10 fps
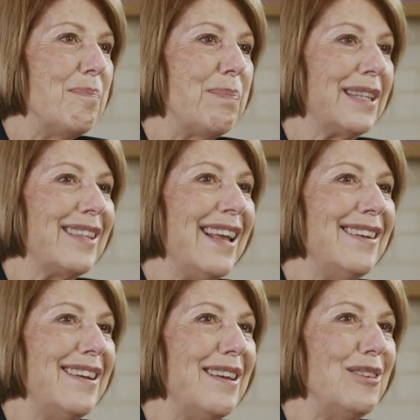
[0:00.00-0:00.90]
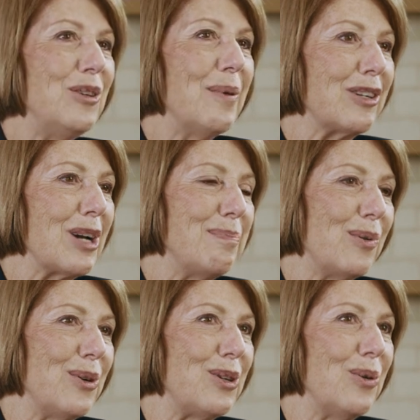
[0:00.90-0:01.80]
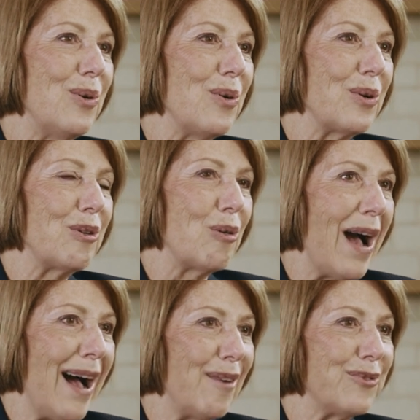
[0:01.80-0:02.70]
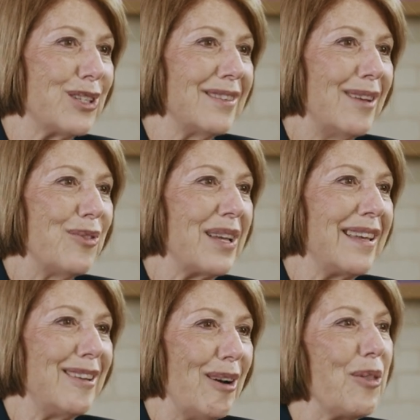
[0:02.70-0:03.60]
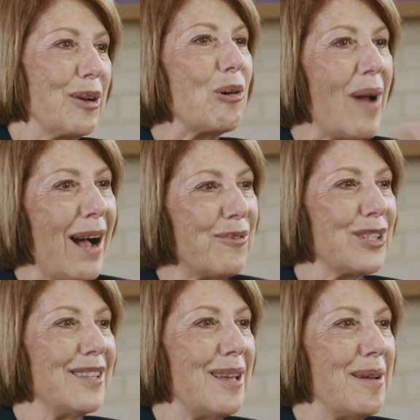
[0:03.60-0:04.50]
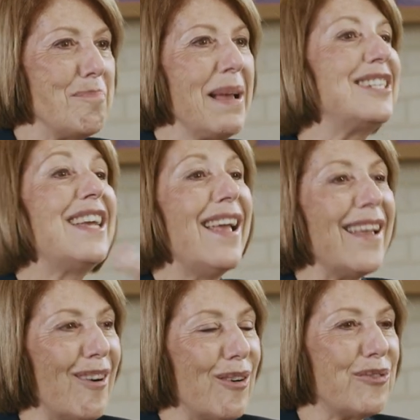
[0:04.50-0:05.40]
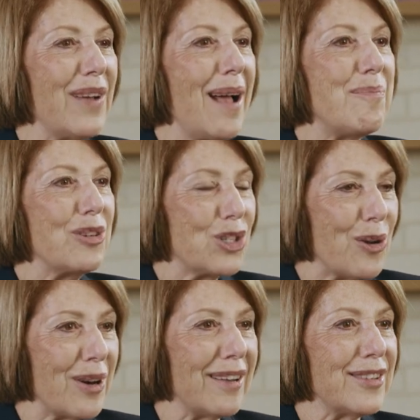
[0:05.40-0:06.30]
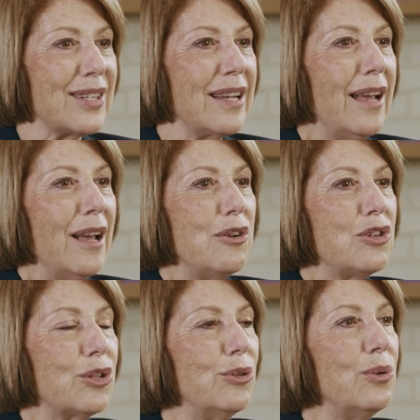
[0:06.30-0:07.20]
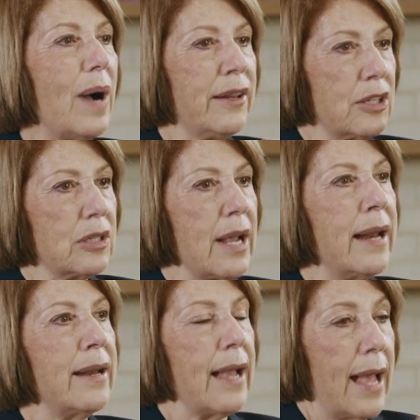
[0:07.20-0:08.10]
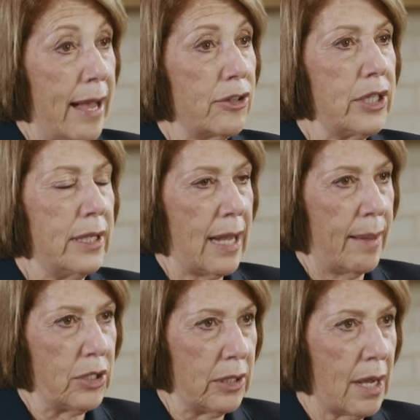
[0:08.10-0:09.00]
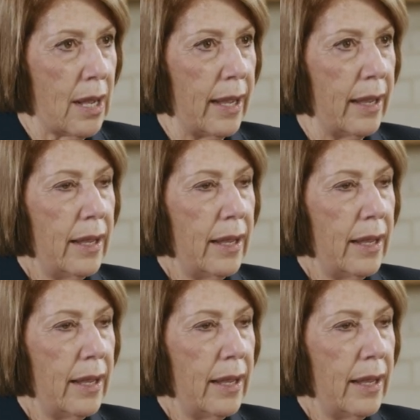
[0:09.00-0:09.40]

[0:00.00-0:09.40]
But then you actually brought your craft, the craft and the métier of mm. The journalist, to understanding how she'd come to die.